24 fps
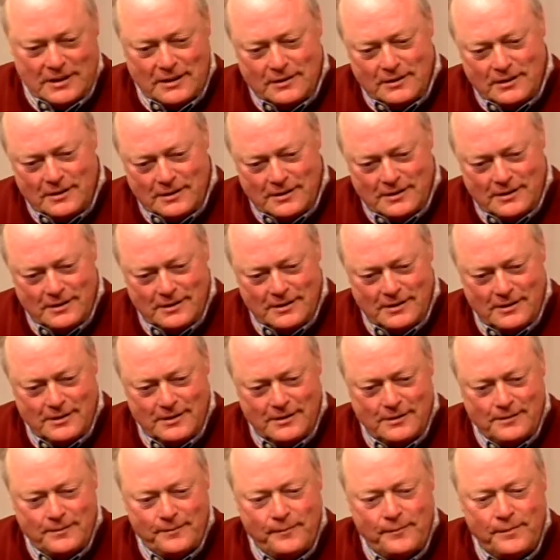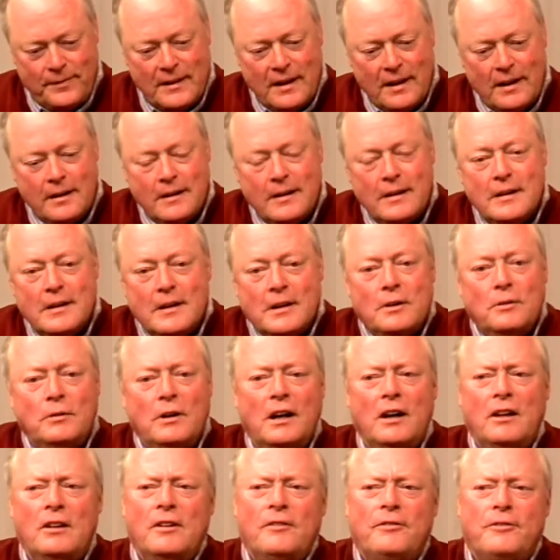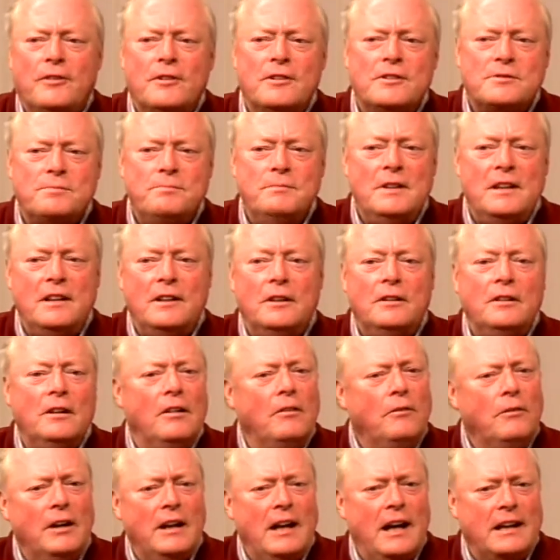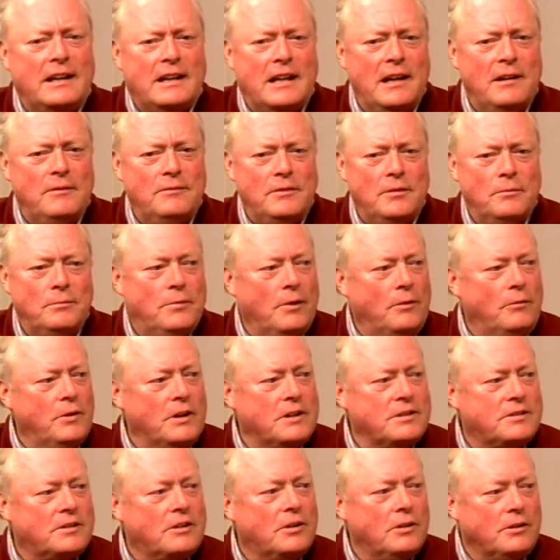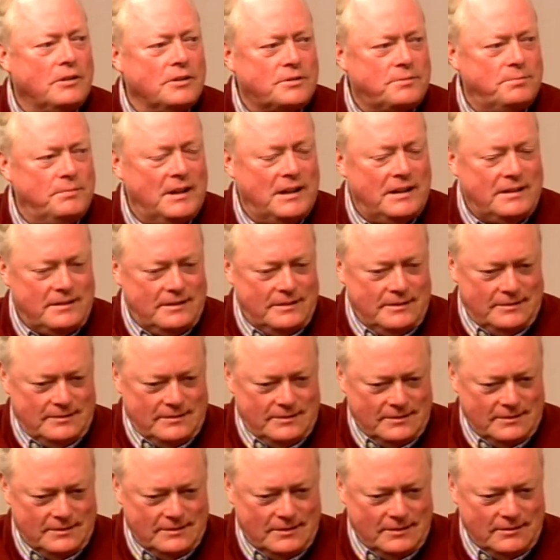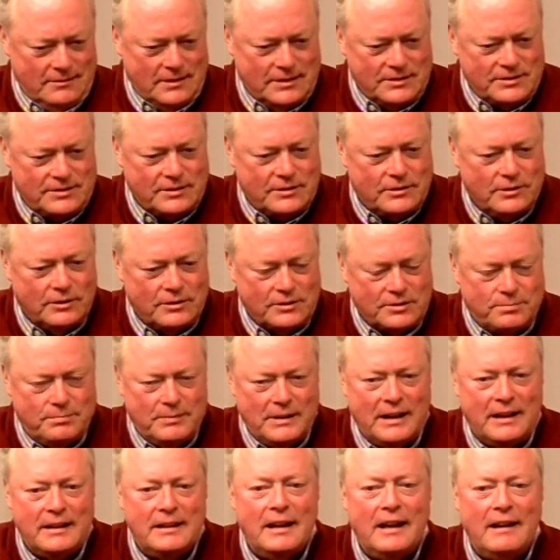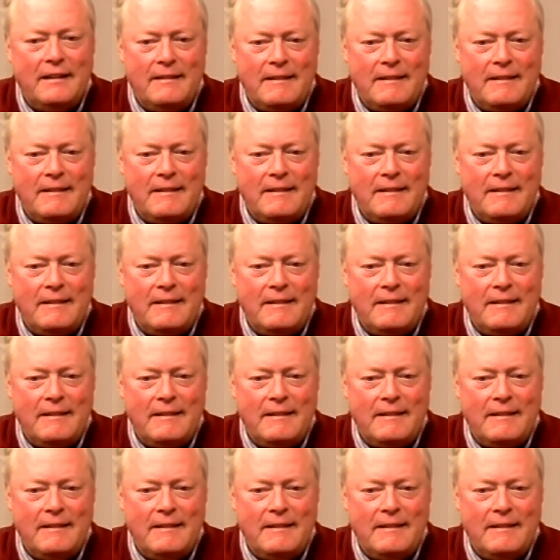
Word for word: who, was mayor during that time? I, well, the first mayor when I came when there, was Goldschmidt. President was Goldschmidt, and